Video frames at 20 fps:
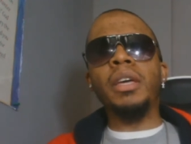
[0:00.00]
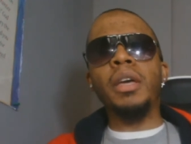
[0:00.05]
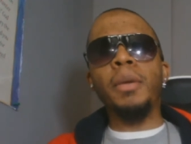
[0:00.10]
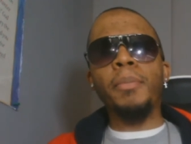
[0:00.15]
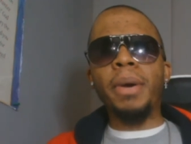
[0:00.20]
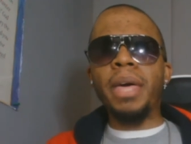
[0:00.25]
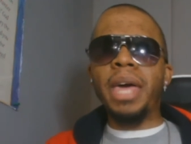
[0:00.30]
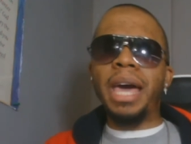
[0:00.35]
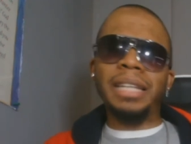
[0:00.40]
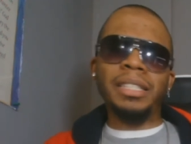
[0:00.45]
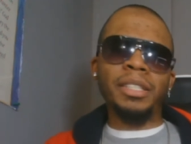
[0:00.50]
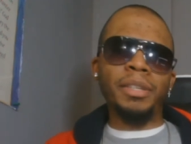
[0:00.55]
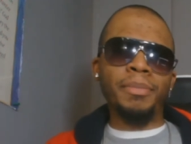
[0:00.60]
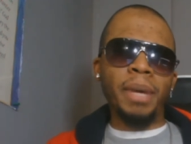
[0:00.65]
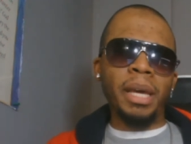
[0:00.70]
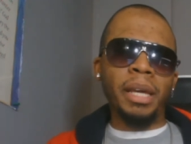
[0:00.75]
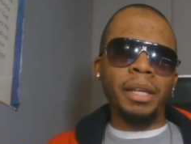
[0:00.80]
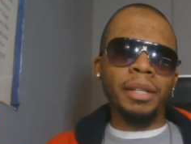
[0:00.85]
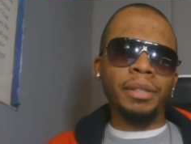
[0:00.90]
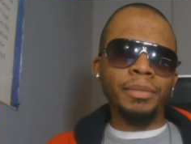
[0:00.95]
but as it
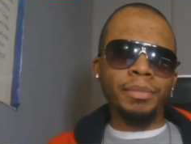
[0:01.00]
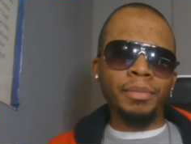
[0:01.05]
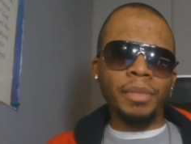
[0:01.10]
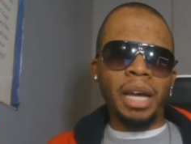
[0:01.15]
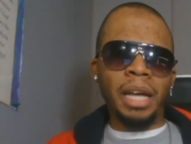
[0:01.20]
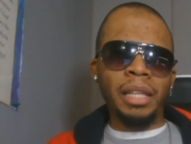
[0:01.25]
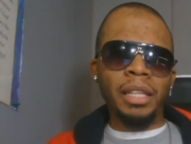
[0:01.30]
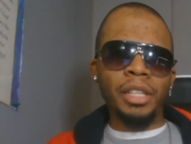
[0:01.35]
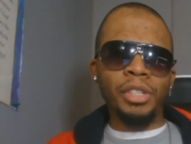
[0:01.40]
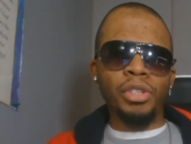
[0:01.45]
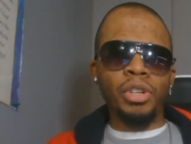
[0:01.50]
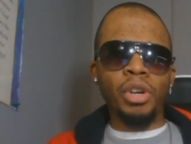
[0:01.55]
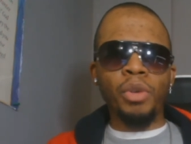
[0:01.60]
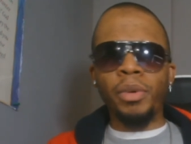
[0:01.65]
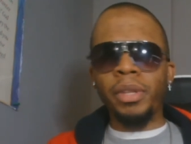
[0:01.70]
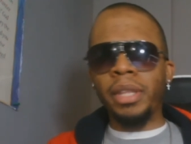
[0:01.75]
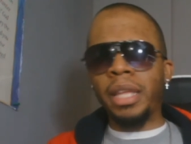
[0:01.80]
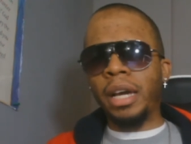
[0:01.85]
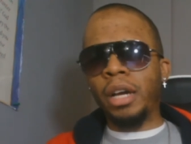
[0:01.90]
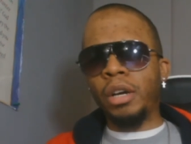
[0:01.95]
may, I'll let you know
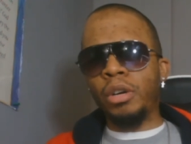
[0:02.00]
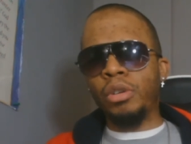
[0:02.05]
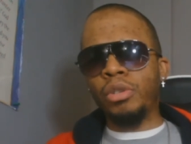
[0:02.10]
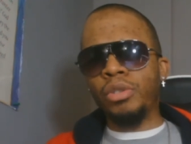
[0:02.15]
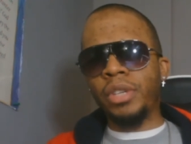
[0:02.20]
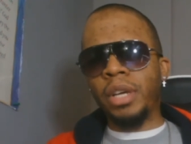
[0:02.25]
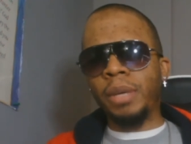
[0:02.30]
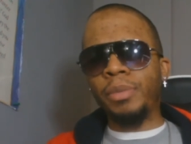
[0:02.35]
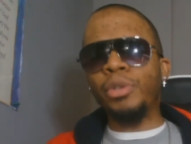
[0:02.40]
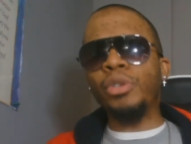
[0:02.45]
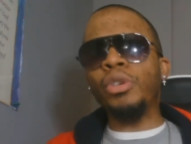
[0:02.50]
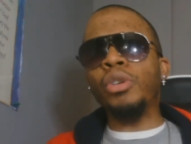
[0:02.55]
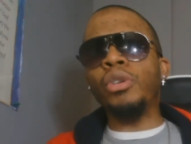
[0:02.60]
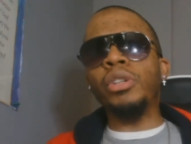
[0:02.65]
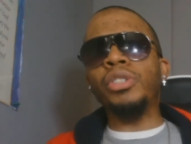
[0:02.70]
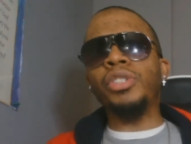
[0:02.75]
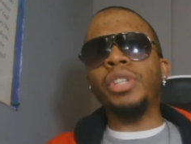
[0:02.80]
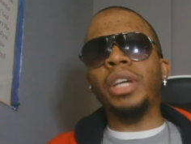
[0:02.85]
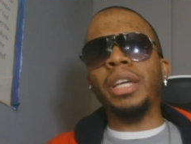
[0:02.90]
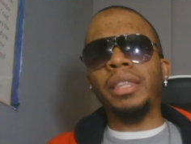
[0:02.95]
when that goes up, so you can go
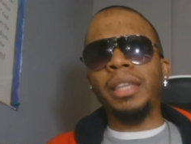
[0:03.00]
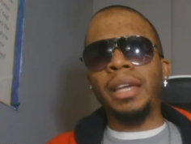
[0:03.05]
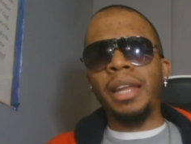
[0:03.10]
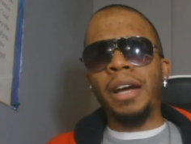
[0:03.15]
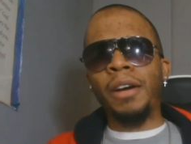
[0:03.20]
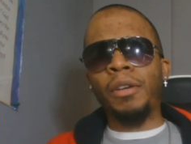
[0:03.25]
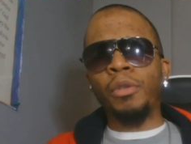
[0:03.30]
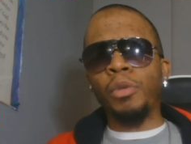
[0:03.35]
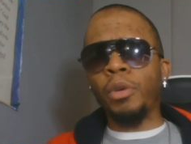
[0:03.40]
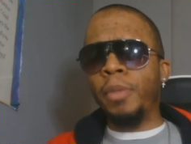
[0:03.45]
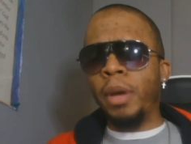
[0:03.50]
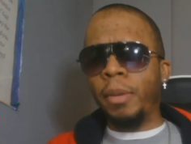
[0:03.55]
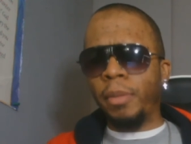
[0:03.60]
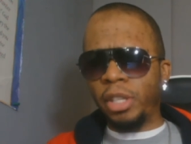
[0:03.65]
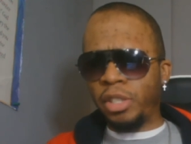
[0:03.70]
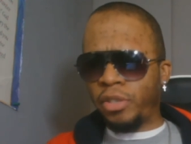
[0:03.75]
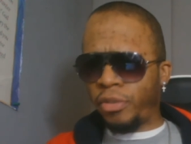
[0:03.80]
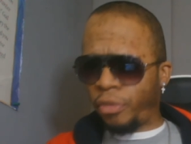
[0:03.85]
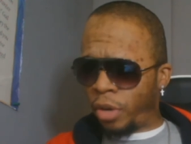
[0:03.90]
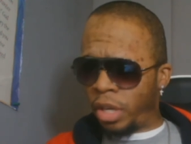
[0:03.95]
and check that out. Remember,
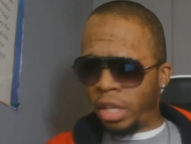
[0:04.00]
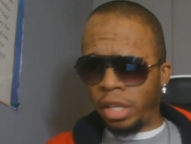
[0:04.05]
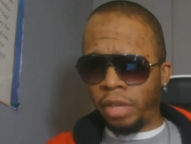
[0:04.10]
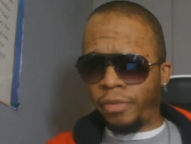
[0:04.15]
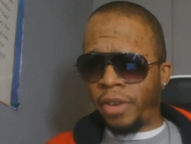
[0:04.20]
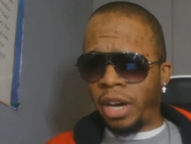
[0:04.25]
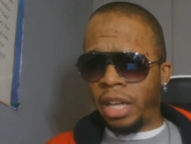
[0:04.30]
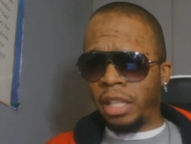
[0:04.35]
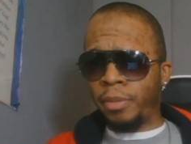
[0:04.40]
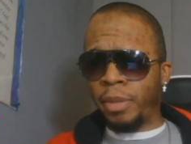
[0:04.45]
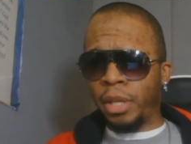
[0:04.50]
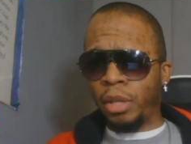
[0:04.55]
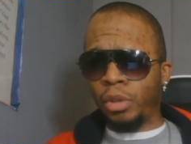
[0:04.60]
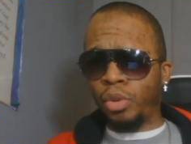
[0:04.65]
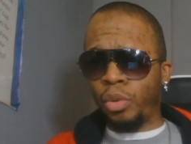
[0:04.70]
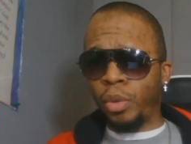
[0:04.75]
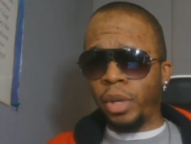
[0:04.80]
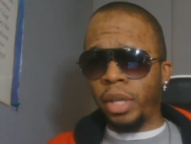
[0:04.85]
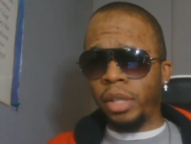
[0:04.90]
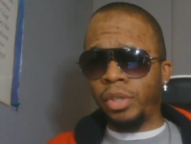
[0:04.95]
it's free to follow me on
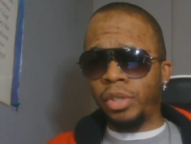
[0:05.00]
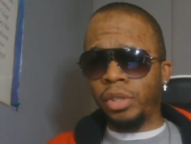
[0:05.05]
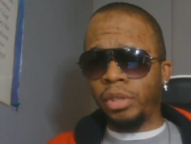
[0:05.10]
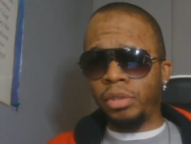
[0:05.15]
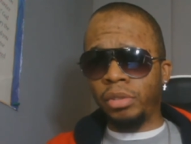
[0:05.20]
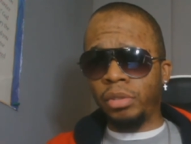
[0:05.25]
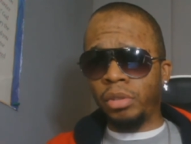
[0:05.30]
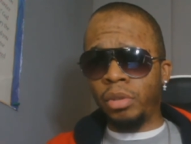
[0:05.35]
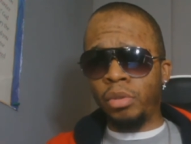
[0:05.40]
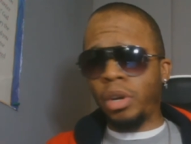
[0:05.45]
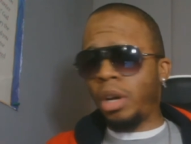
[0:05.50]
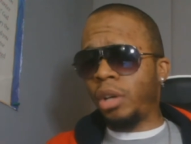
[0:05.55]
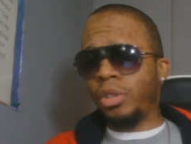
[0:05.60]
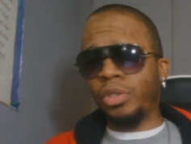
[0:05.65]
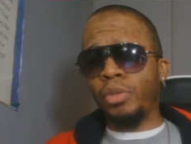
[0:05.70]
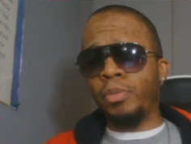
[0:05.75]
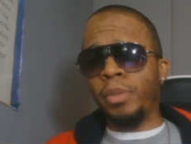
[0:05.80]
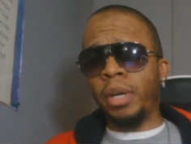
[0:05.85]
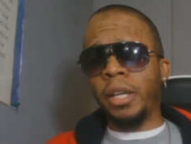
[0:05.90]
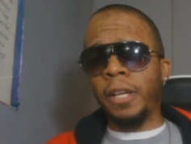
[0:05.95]
Twitch. don't
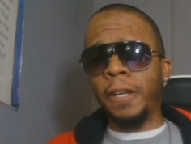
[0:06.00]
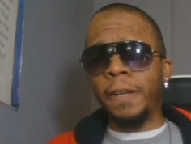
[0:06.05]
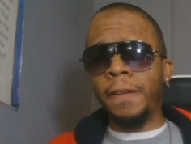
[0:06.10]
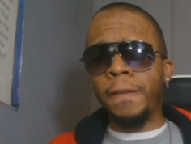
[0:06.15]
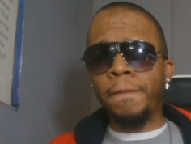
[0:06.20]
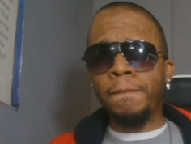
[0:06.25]
cost no money.